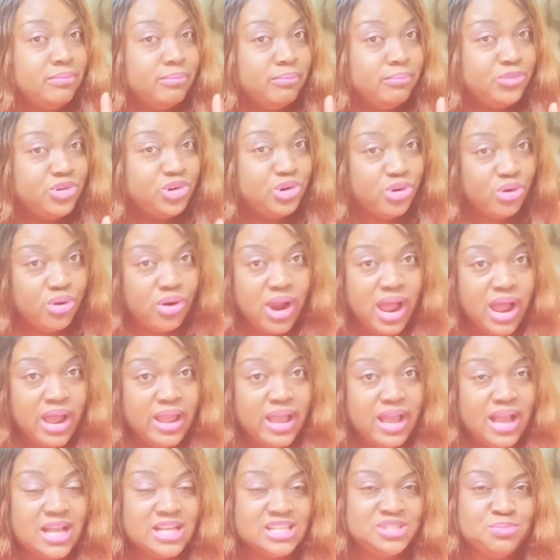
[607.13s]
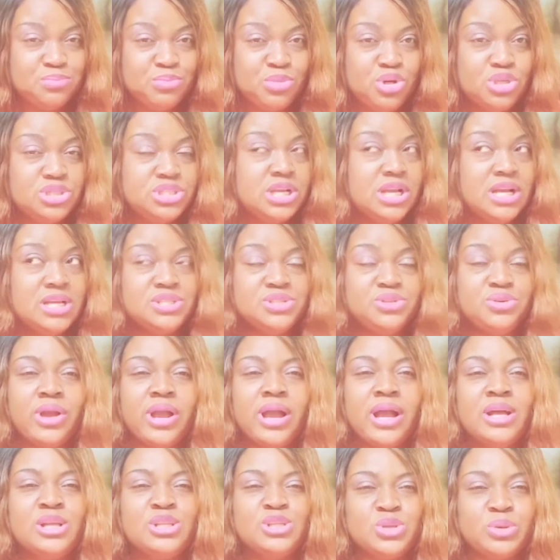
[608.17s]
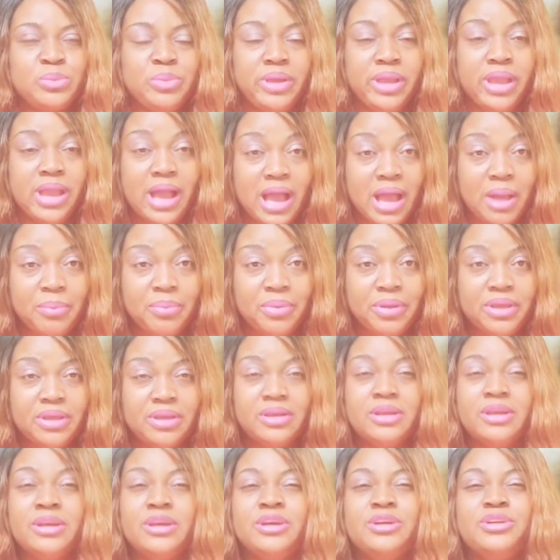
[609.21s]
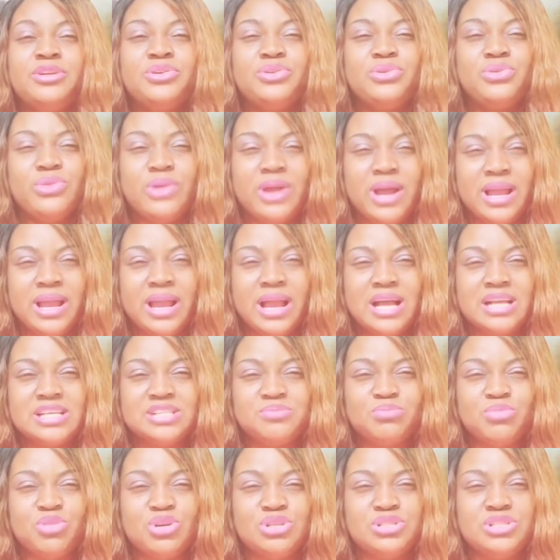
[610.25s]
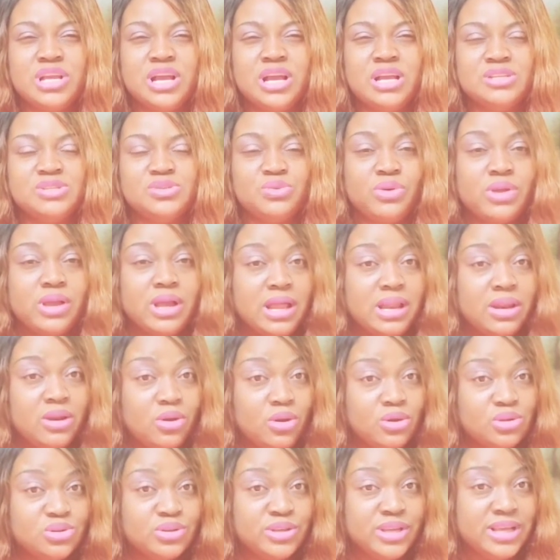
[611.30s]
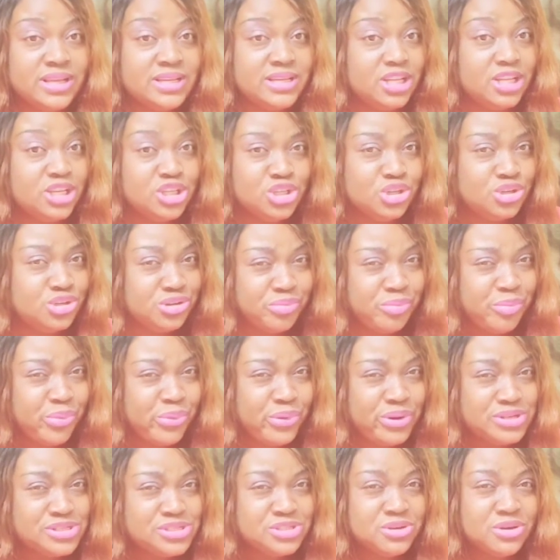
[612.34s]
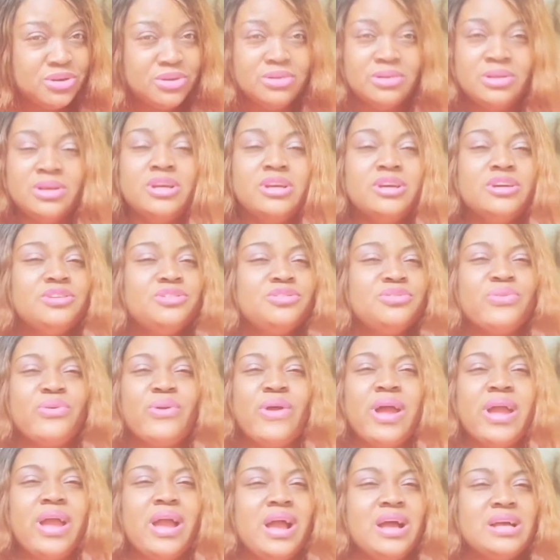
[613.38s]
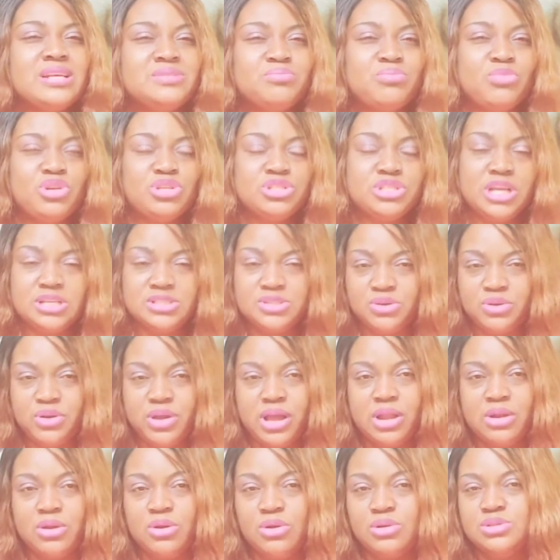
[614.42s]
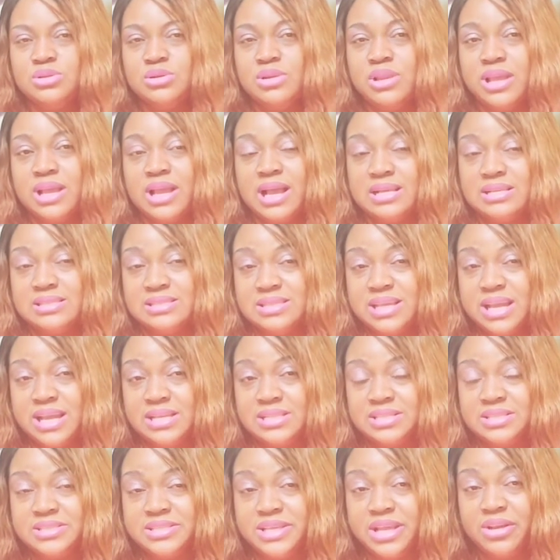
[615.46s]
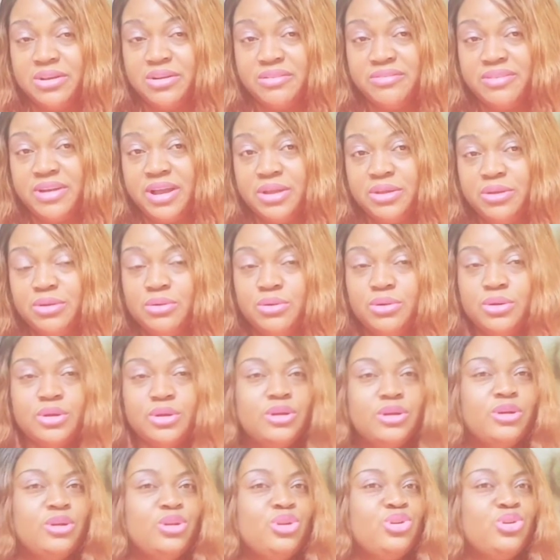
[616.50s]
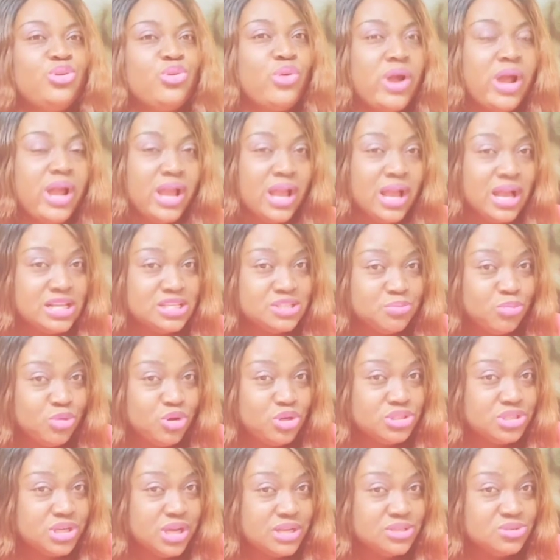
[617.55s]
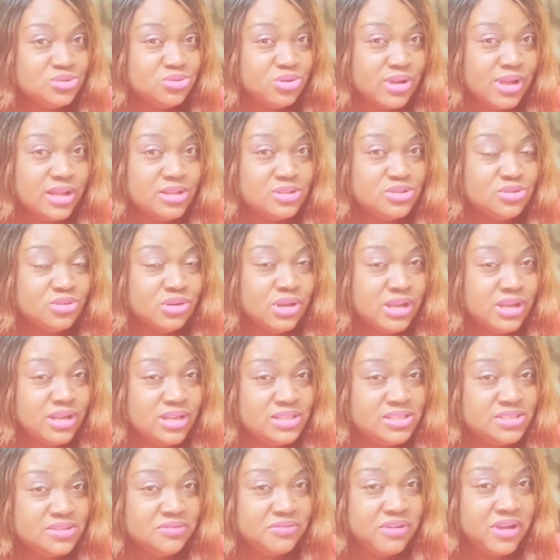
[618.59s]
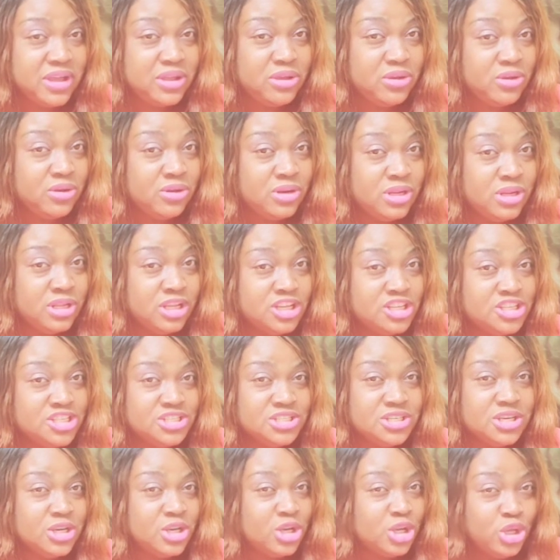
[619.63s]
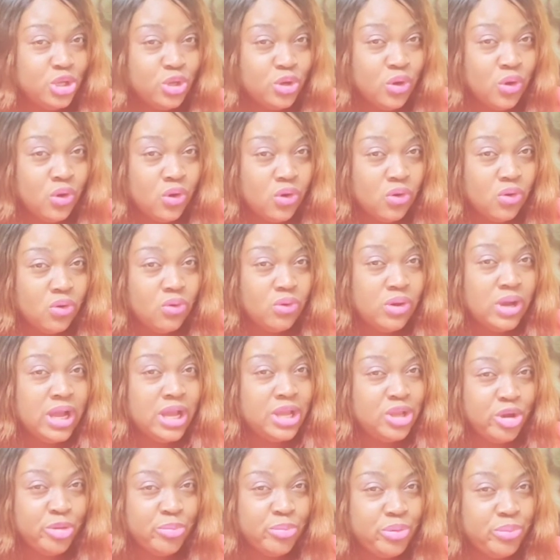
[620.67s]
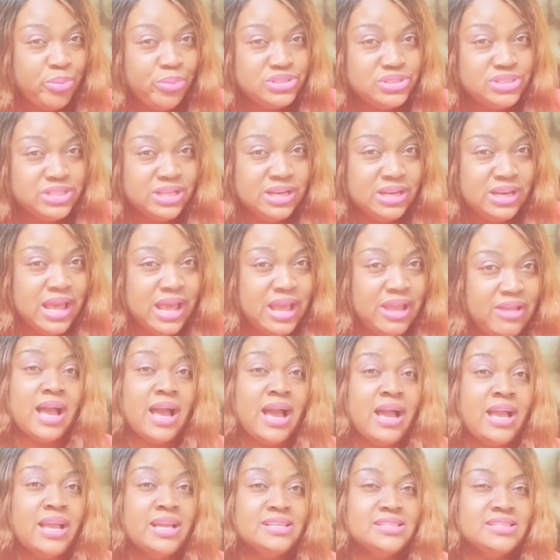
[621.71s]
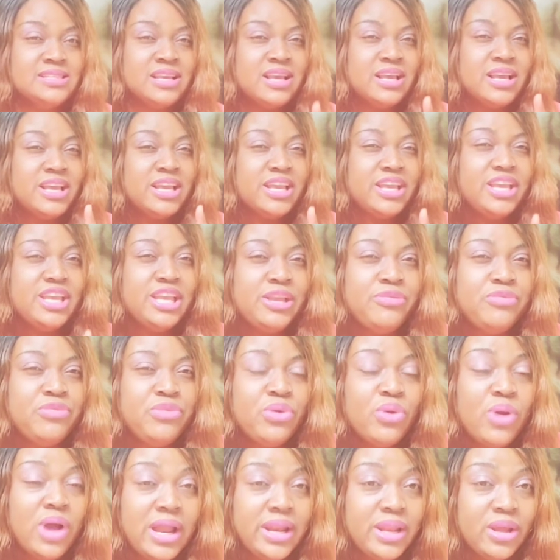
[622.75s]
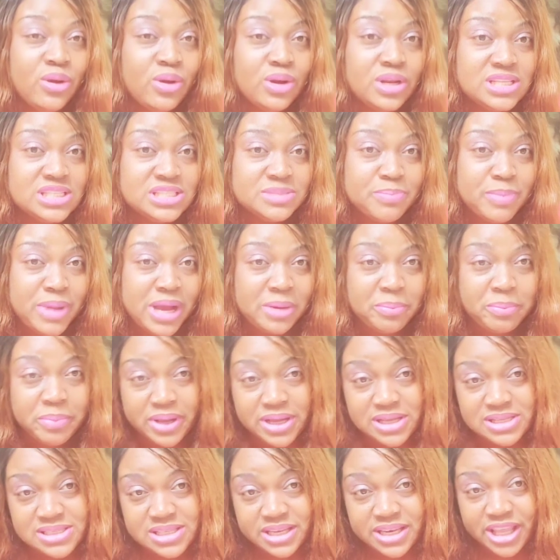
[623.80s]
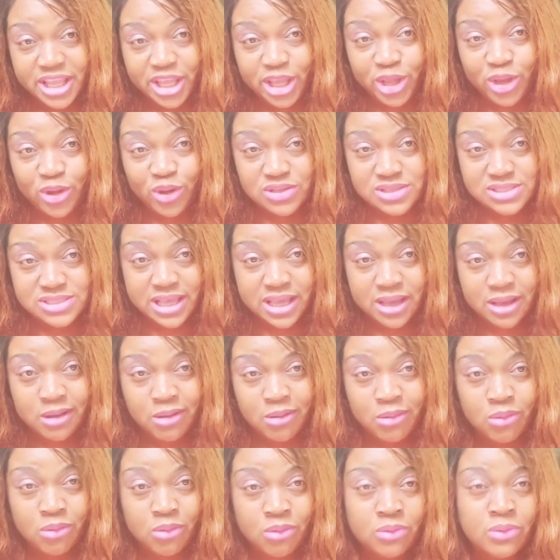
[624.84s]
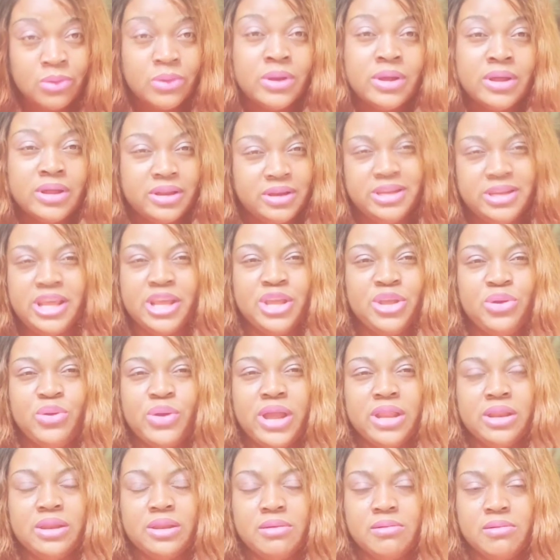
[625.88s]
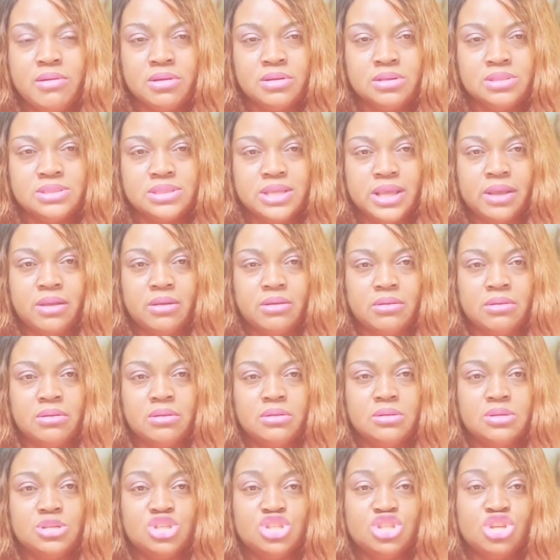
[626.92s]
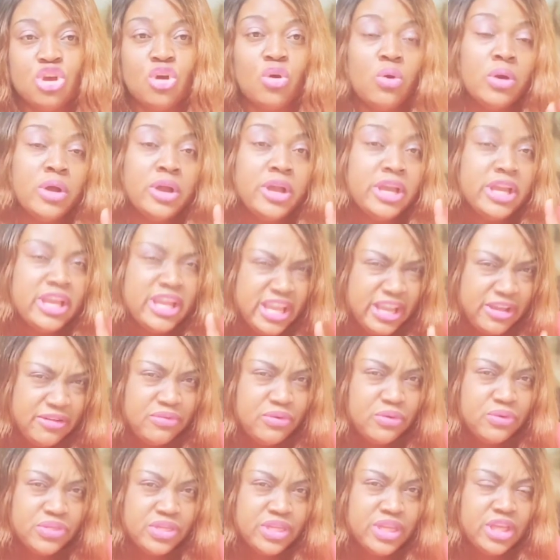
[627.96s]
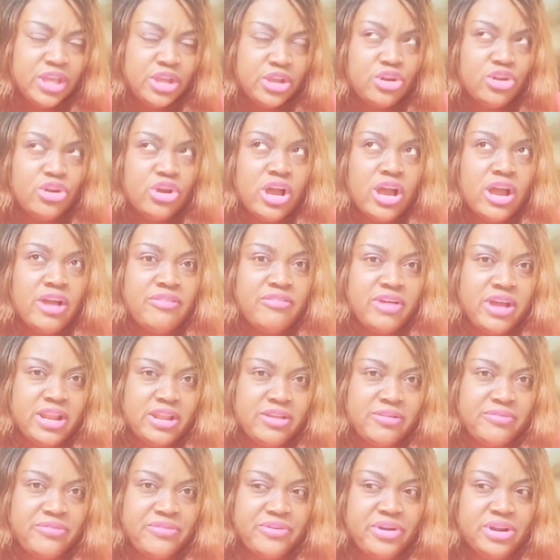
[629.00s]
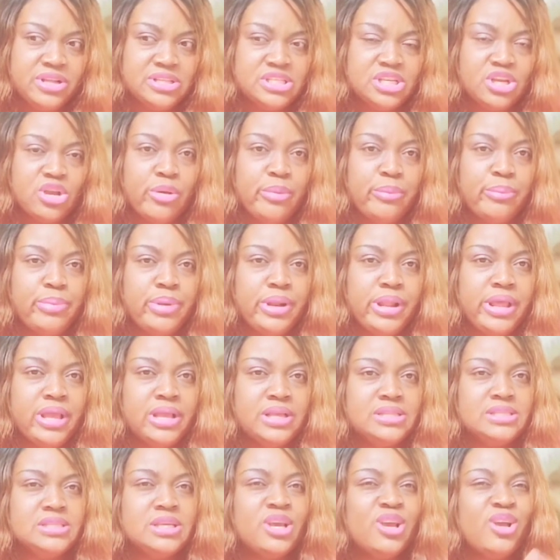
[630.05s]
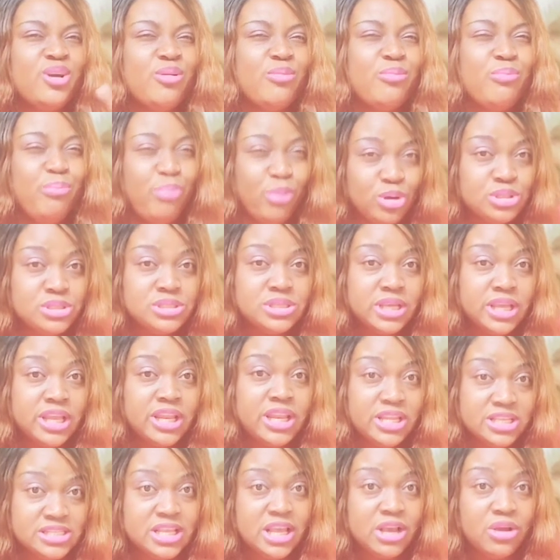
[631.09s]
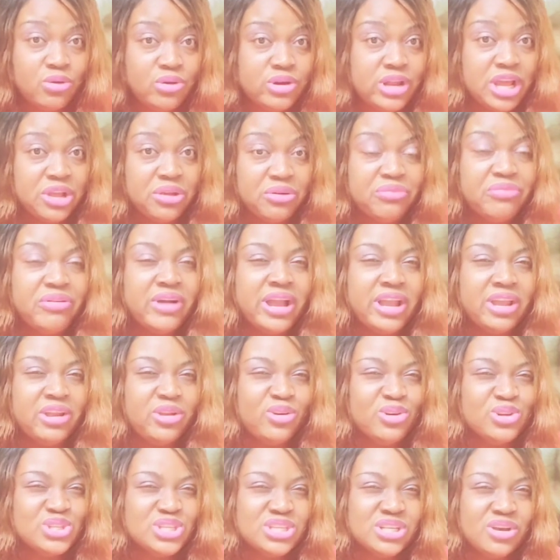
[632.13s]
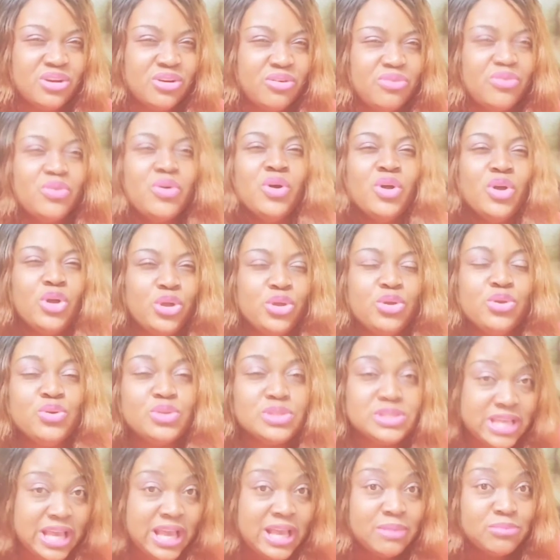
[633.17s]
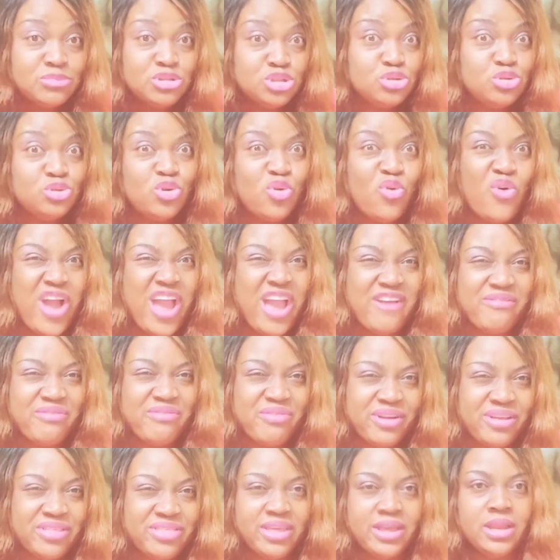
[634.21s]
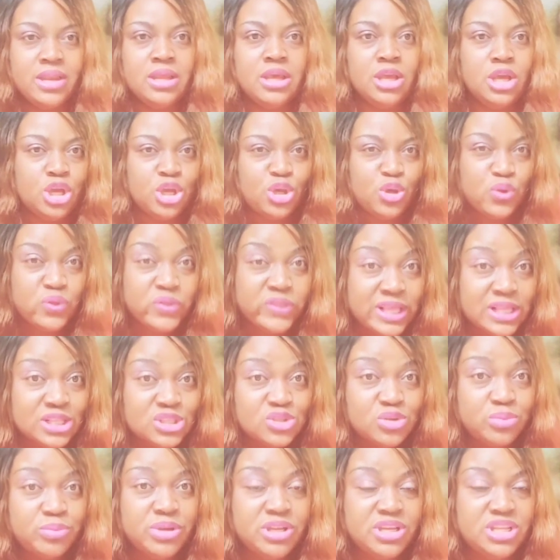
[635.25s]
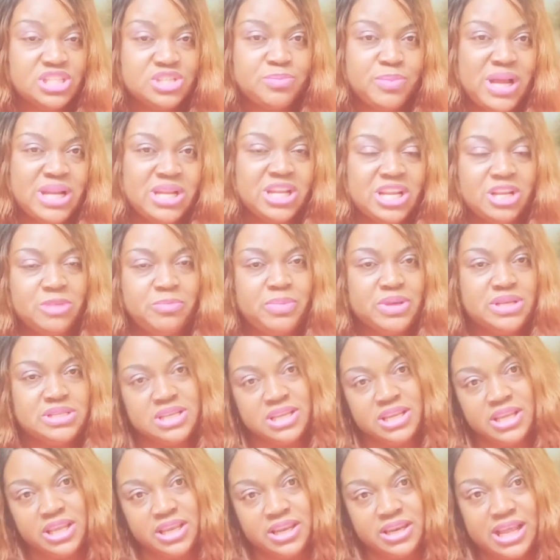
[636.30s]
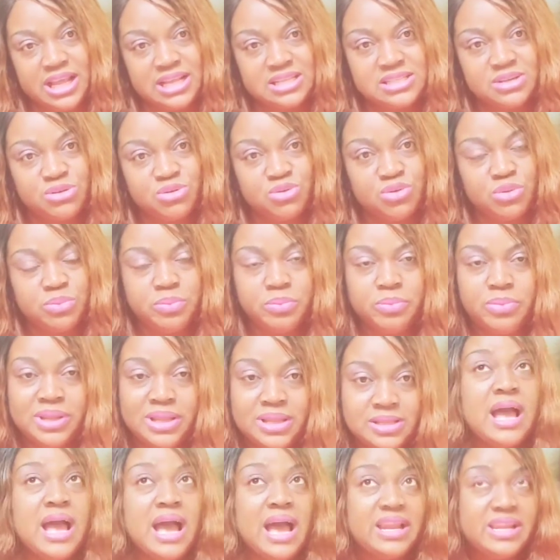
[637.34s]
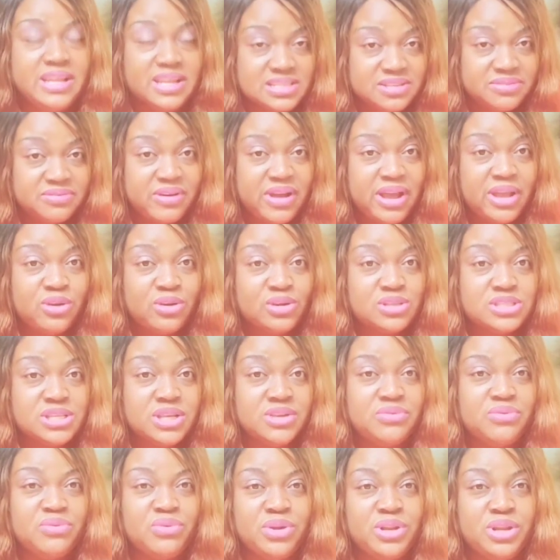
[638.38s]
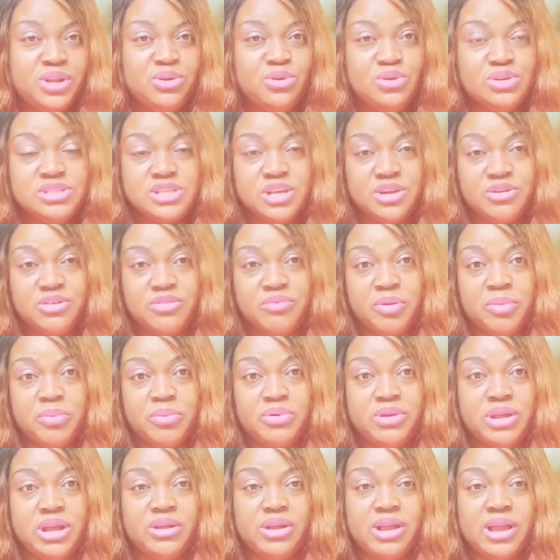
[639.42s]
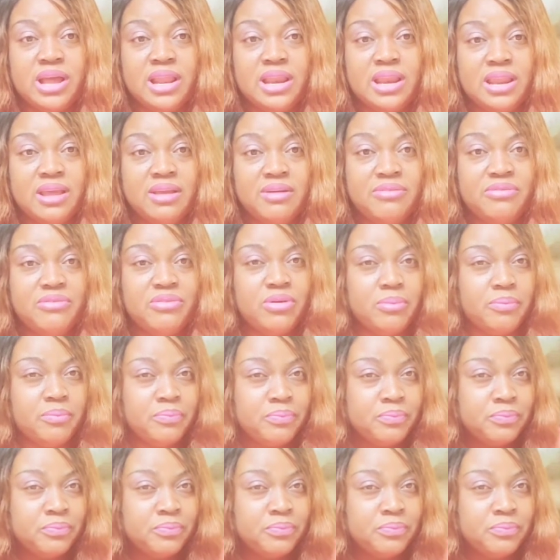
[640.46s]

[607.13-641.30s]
Try as much as you can to be happy. Try as much as you can not to get into depression. Try as much as you can not to let anxiety take over you. Try as much as you can to identify your niche, your goal, and your purpose in life, guys. If you are the only smart person in your circle, then you are in the wrong circle. So if you think you don't have an inferiority complex, but in the circle that you find yourself, you tend to know everything, you tend to be the smartest person in that group, please identify yourself with the new set of people that you can learn from.